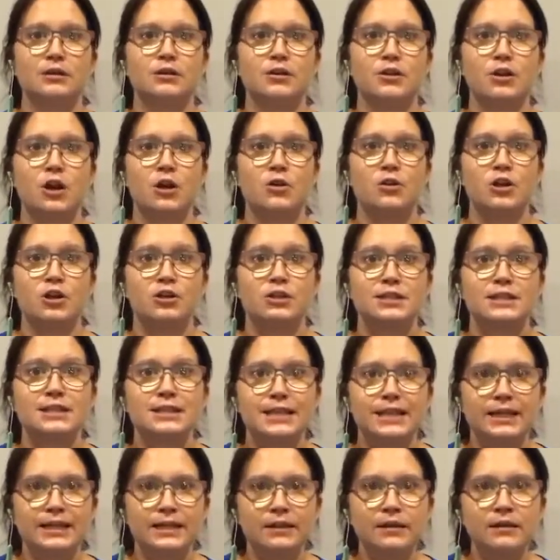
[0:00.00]
you know, your
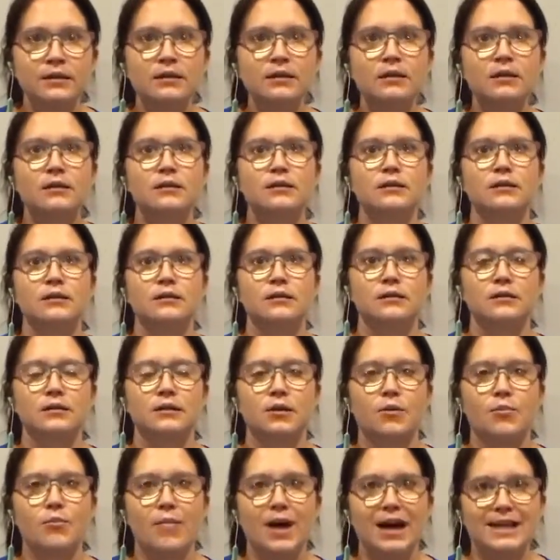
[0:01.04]
skin,
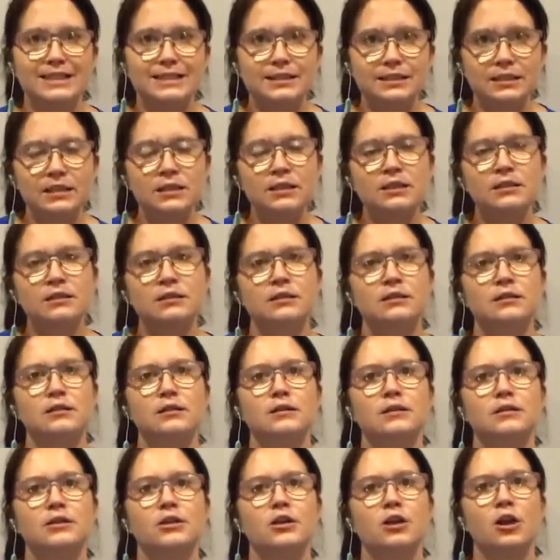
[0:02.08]
your muscle,
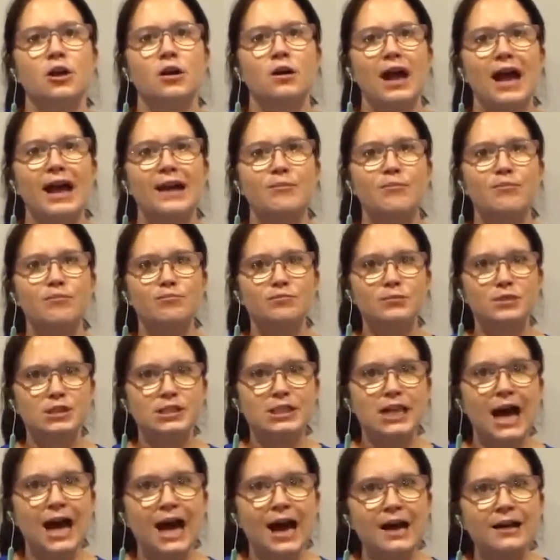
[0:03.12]
you know, and
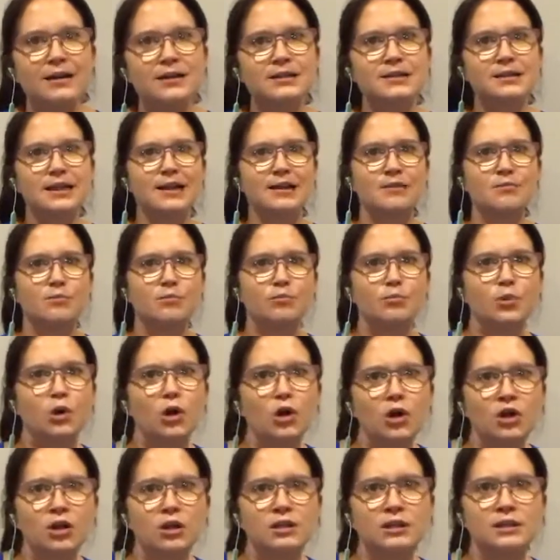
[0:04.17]
tugged and
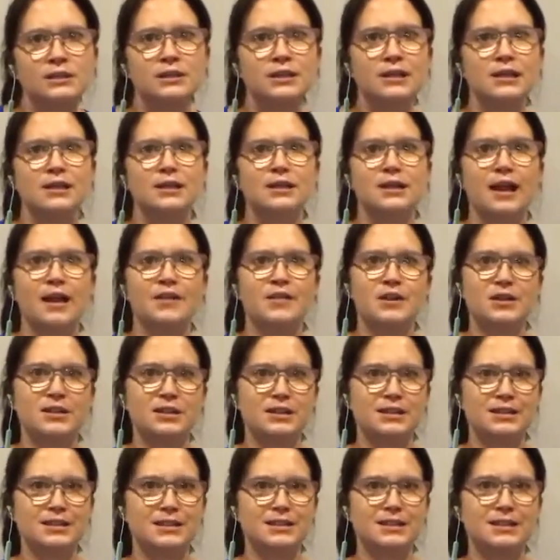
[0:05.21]
pulled, and
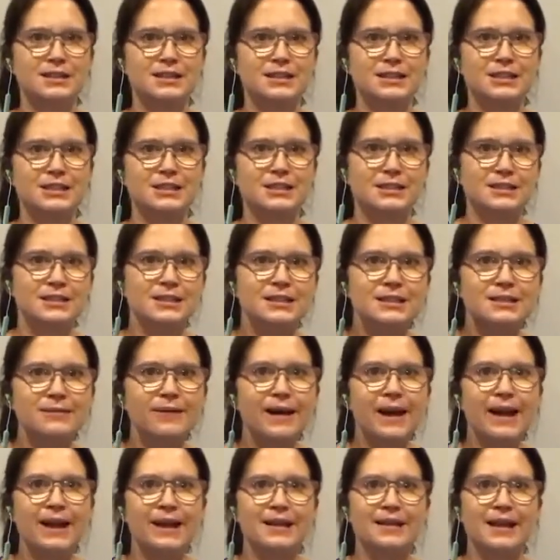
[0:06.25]
there's an incision this
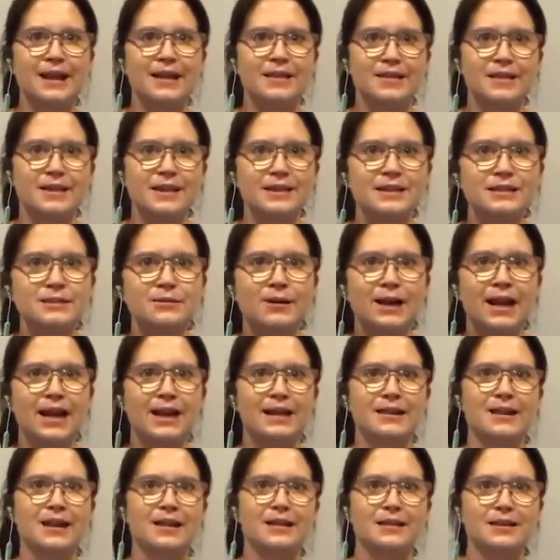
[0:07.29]
way, and then this way,
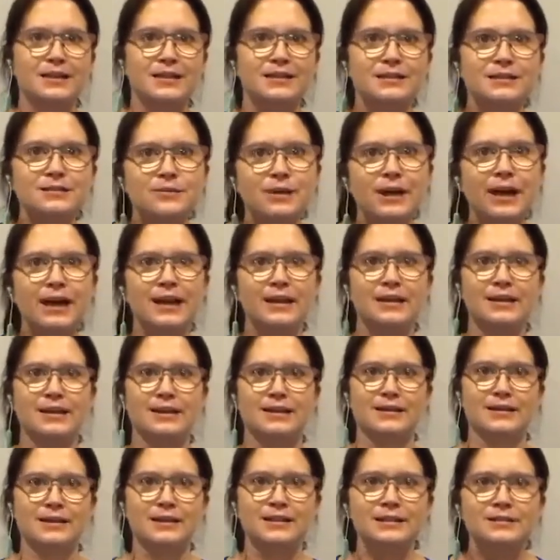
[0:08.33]
and then this way, and then
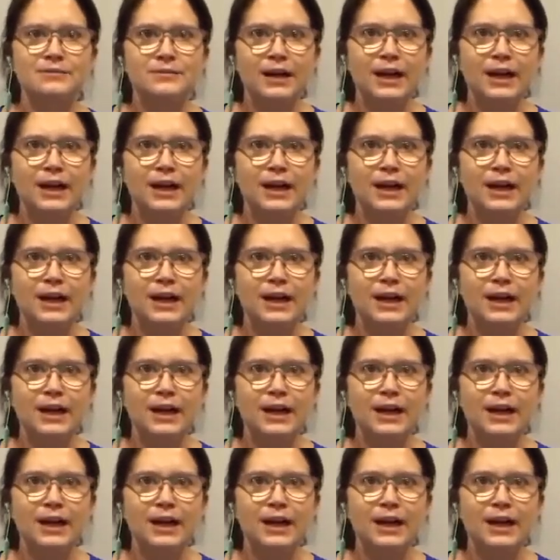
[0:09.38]
this